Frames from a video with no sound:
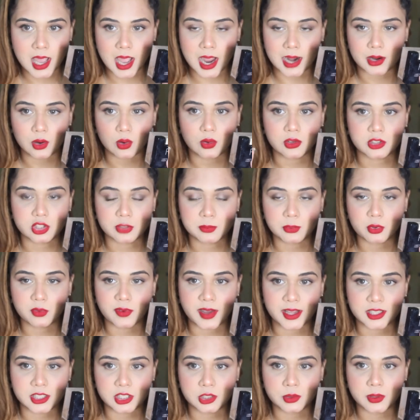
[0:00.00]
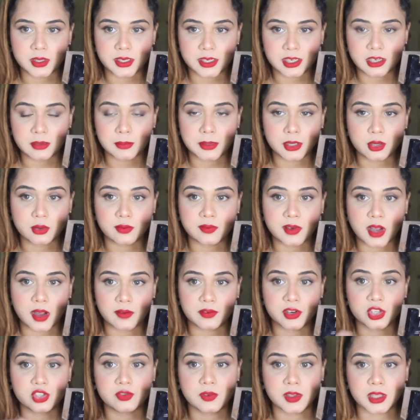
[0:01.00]
and also provides you a little bit of
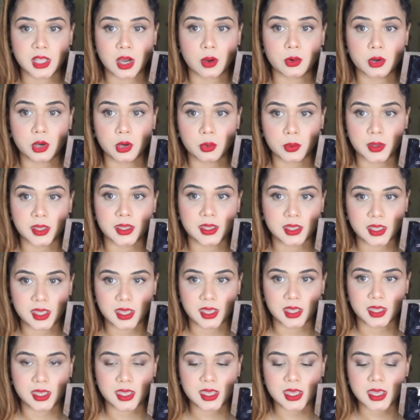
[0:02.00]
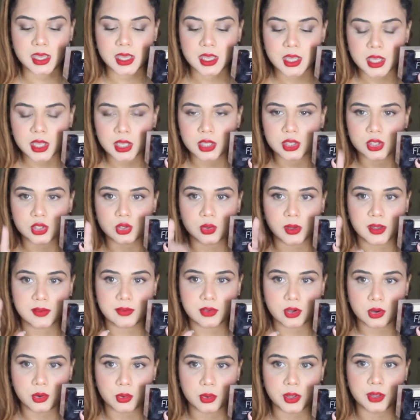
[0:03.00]
coverage without looking cakey. So if
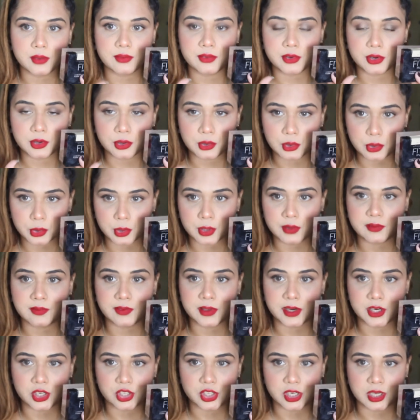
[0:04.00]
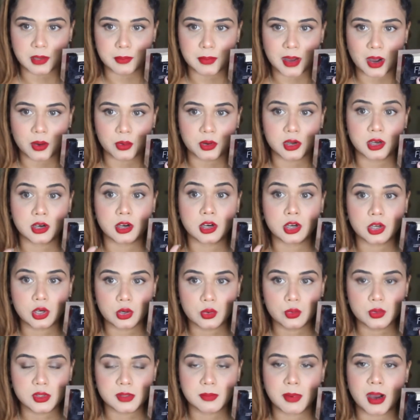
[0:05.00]
you're looking for a good finishing powder, a
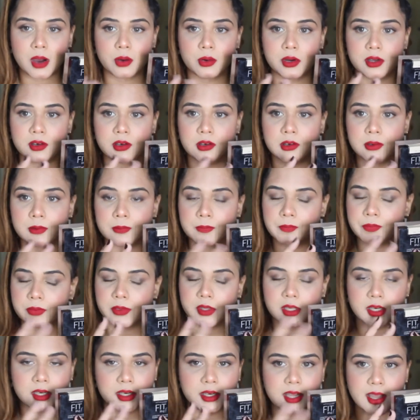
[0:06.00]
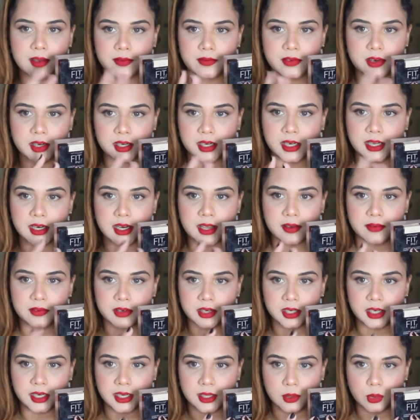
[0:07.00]
loose powder,
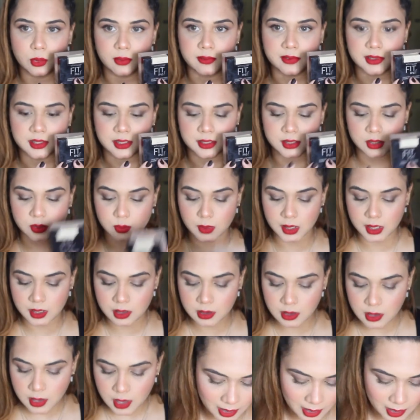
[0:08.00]
definitely go for this one.